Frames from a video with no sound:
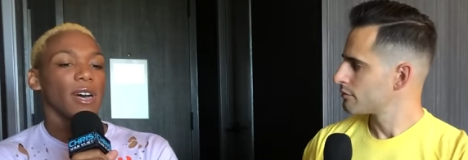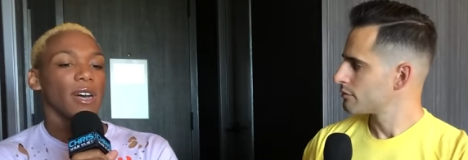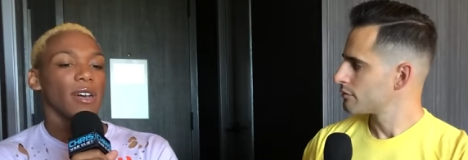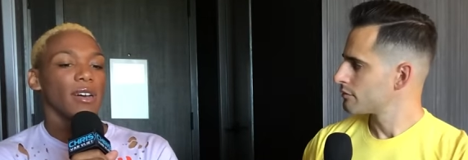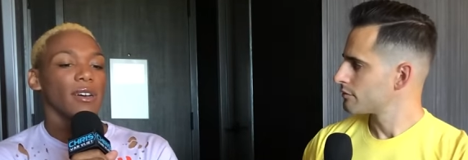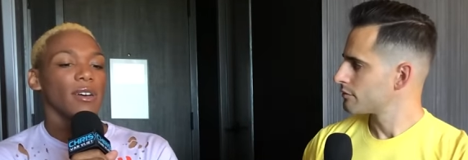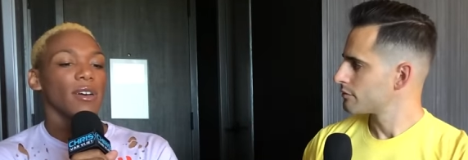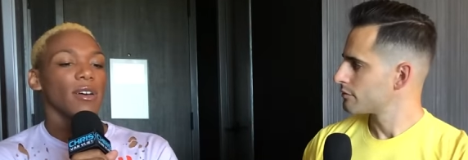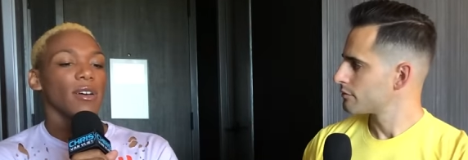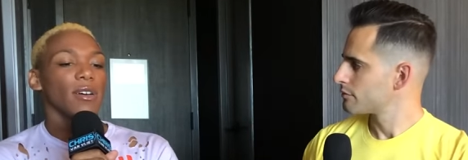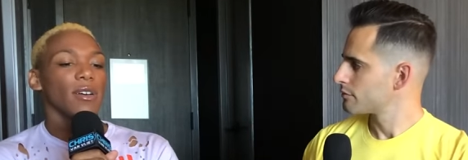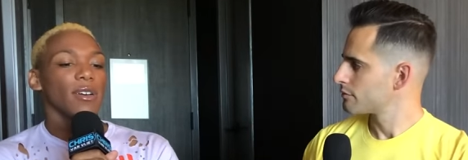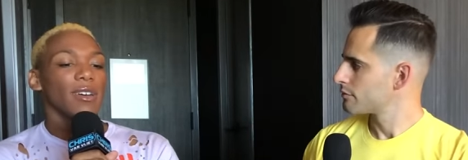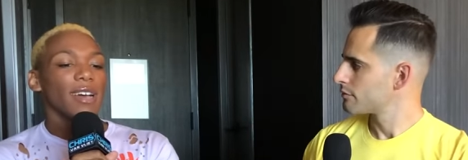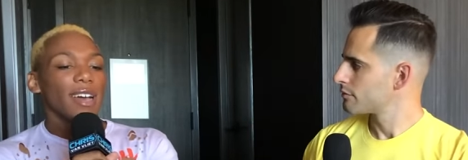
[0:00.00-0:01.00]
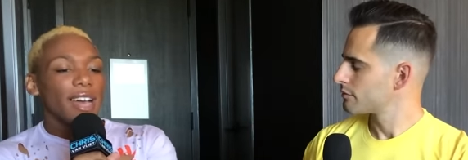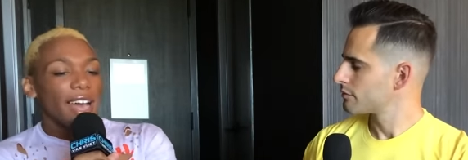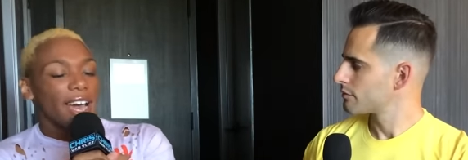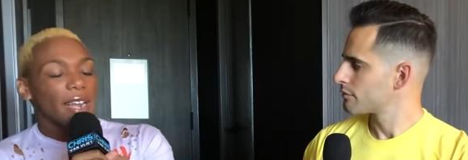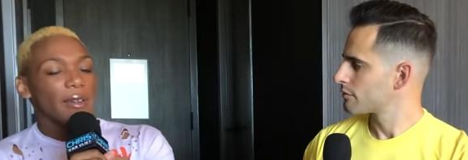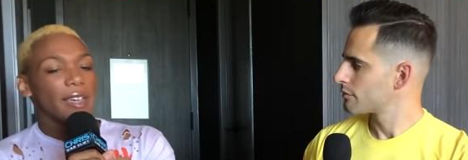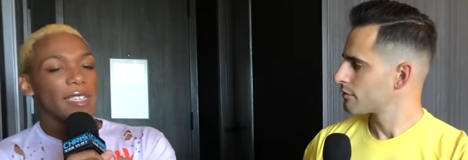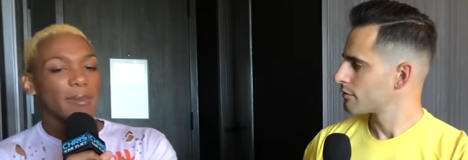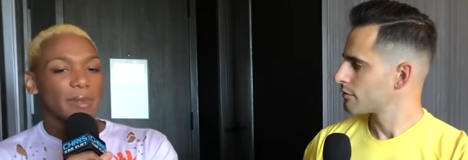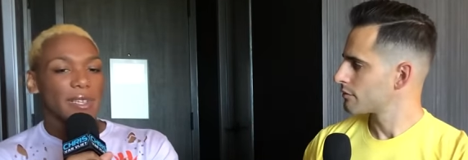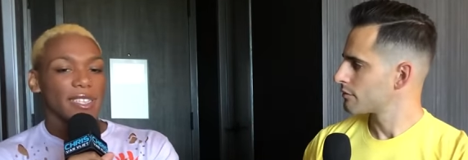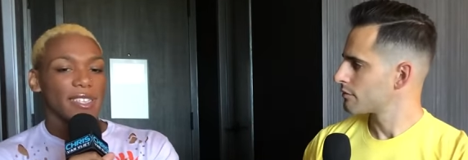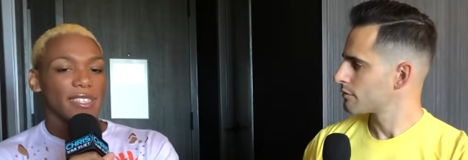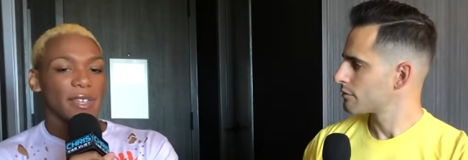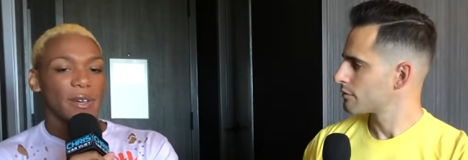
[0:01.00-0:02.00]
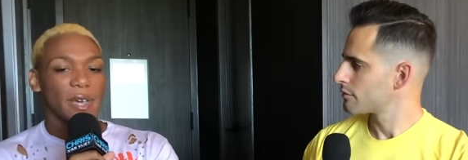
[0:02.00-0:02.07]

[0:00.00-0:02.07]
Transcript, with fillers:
Speaker 1: Uh, how do I explain this?